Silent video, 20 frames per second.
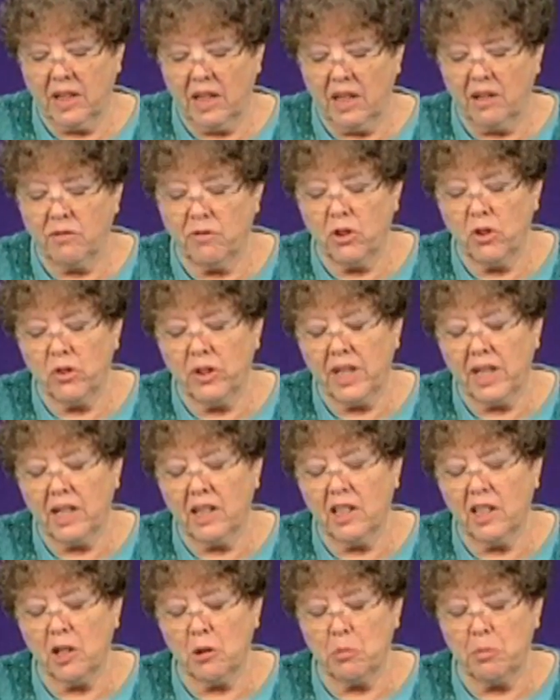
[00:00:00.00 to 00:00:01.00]
If you get a
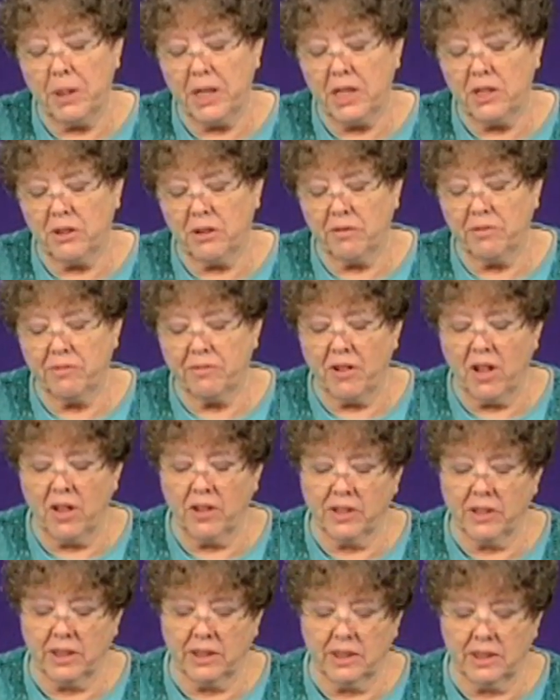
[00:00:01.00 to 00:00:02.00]
little piece of
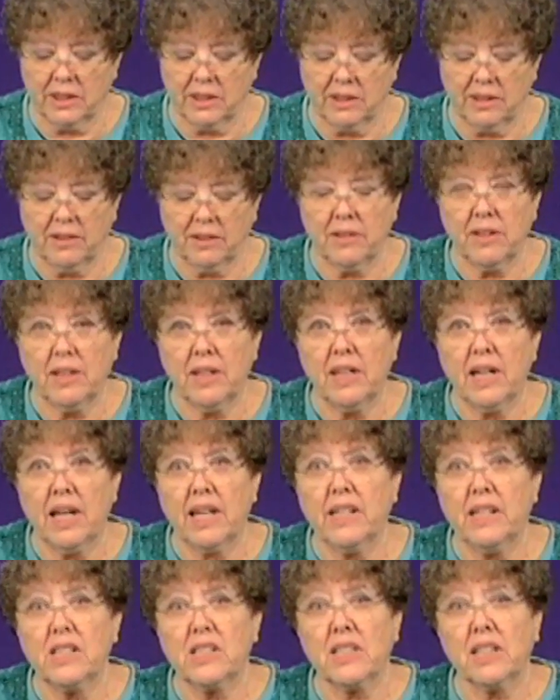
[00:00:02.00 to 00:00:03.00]
fondant
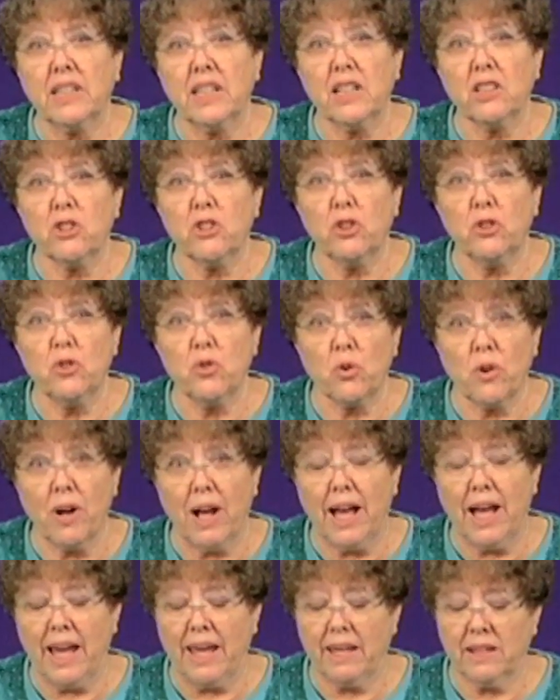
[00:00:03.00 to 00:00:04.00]
and it's a little too
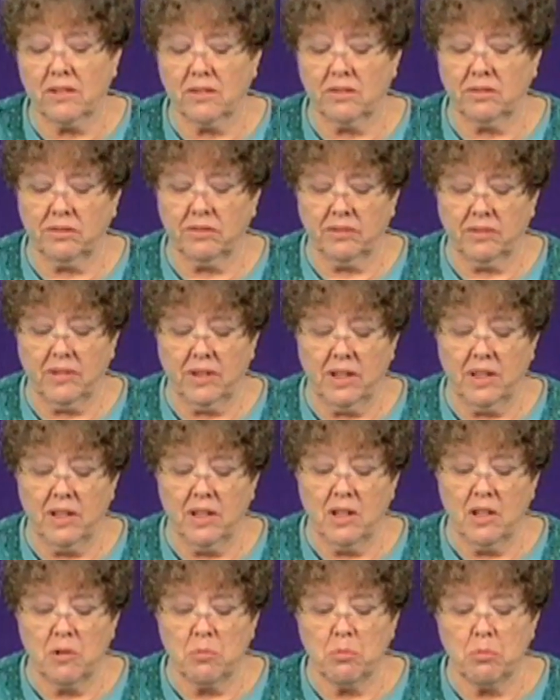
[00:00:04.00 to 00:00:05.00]
dry,
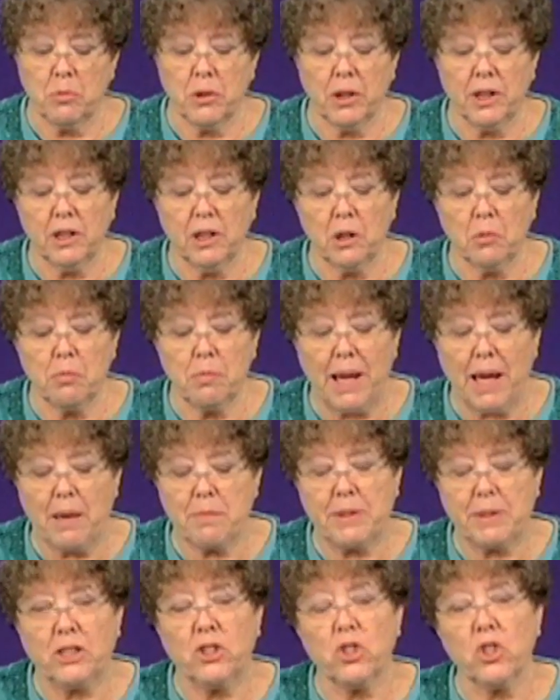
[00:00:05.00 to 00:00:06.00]
put a little
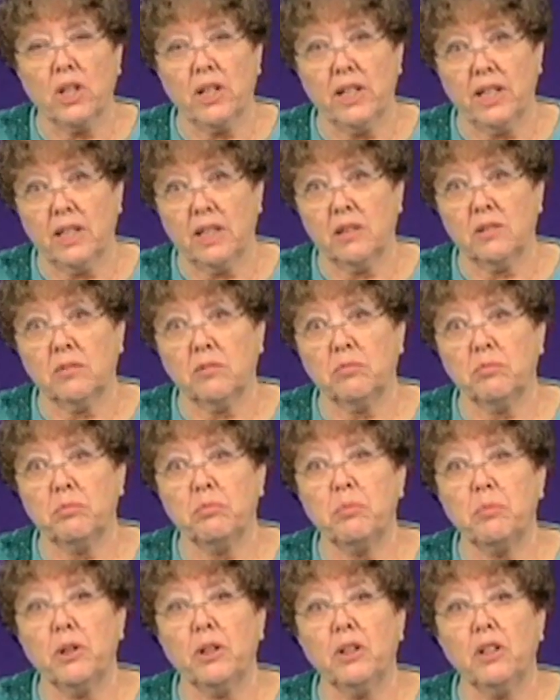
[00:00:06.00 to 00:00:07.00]
piping gel in it.
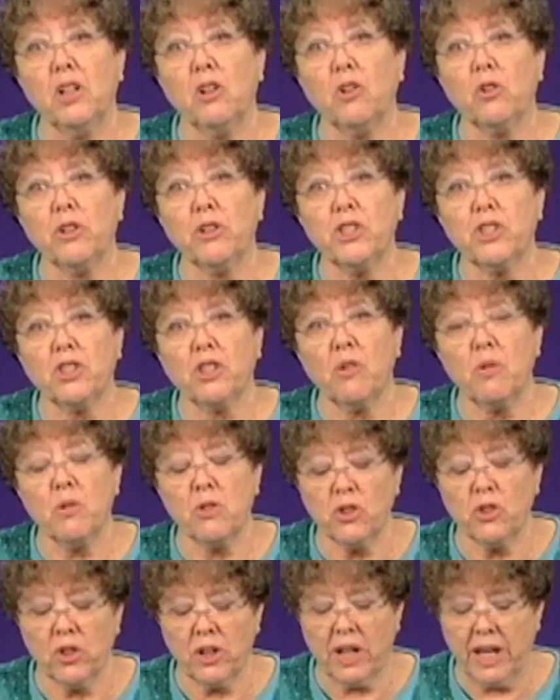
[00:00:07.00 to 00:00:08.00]
Put a little Crisco
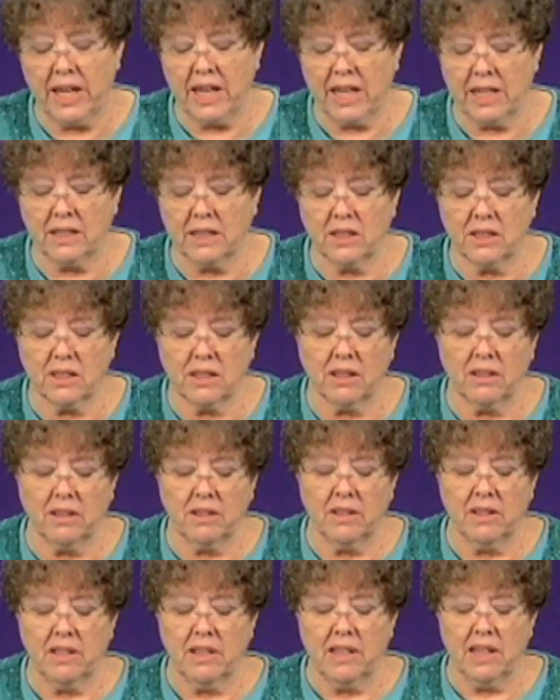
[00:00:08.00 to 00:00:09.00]
on your hands
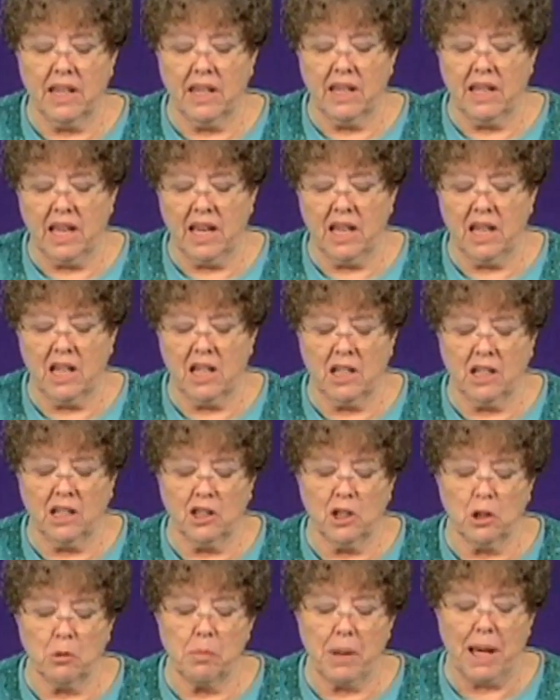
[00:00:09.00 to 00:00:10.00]
and a
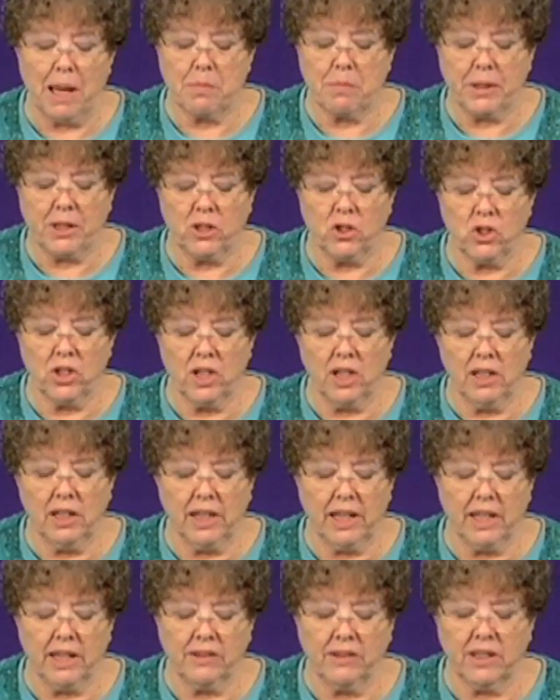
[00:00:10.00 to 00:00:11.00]
little piping gel
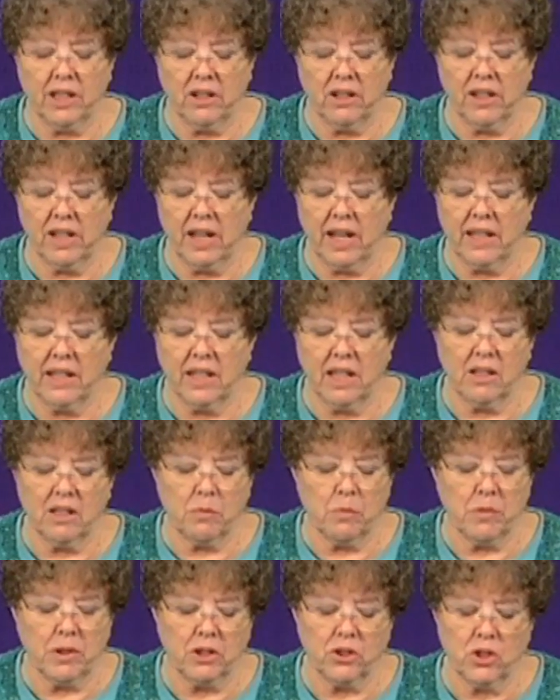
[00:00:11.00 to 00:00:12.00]
in there, and
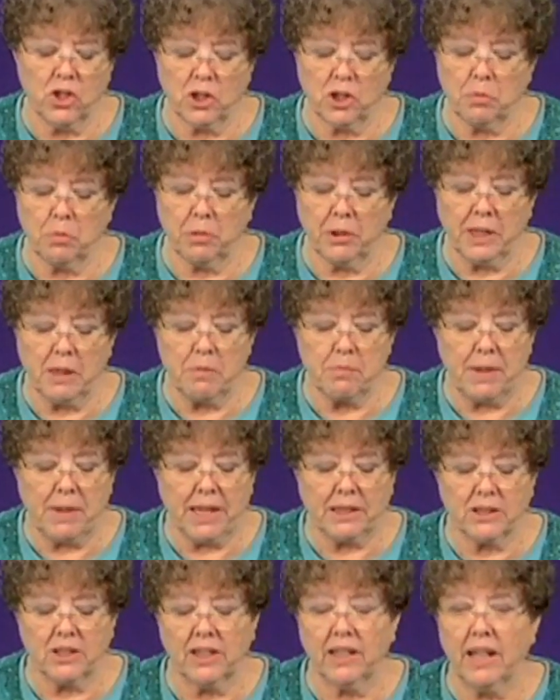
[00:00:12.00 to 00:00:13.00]
it will just bring it
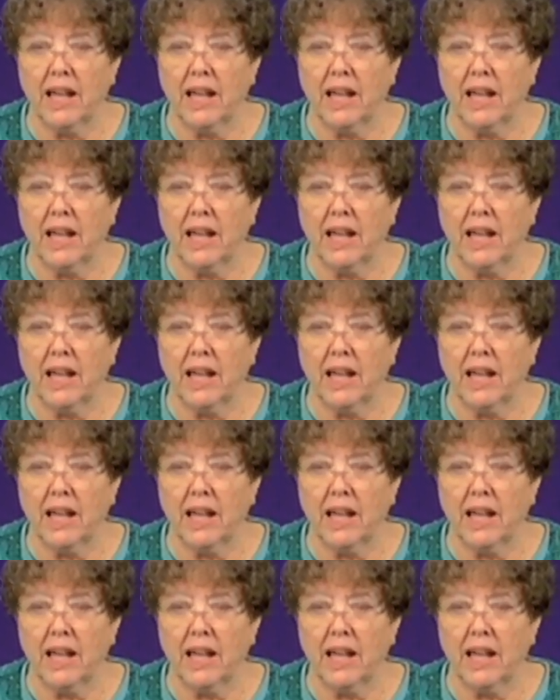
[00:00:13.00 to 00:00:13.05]
back to